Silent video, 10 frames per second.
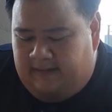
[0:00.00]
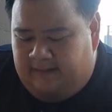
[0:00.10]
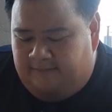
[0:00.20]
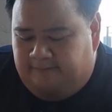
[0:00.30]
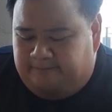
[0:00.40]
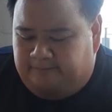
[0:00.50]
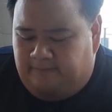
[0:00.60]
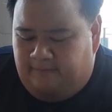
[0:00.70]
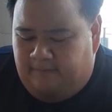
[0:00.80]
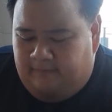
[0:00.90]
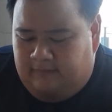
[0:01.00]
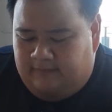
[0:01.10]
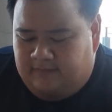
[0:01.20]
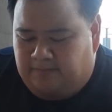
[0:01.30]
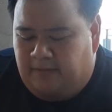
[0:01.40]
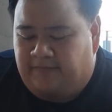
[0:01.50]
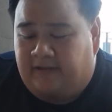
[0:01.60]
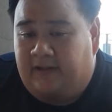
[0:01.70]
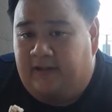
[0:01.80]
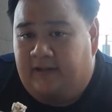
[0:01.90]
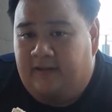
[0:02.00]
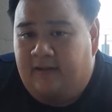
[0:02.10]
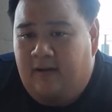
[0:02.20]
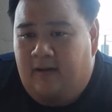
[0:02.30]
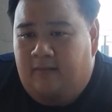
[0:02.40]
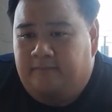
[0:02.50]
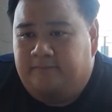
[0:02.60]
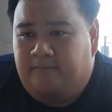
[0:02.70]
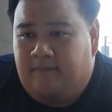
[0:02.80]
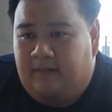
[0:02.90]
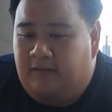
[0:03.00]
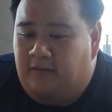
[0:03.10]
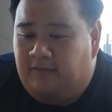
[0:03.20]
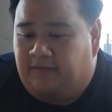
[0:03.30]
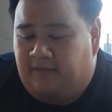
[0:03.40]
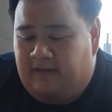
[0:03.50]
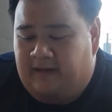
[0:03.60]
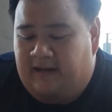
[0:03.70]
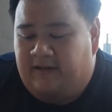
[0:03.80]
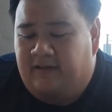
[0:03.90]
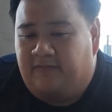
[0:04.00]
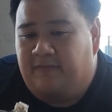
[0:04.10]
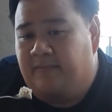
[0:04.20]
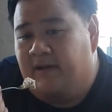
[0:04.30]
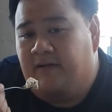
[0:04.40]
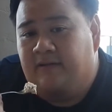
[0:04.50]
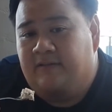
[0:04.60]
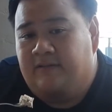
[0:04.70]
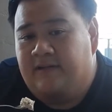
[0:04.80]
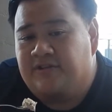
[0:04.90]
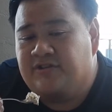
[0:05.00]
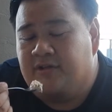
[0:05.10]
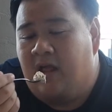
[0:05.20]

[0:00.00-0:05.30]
And perfectly good for an end of meal dish.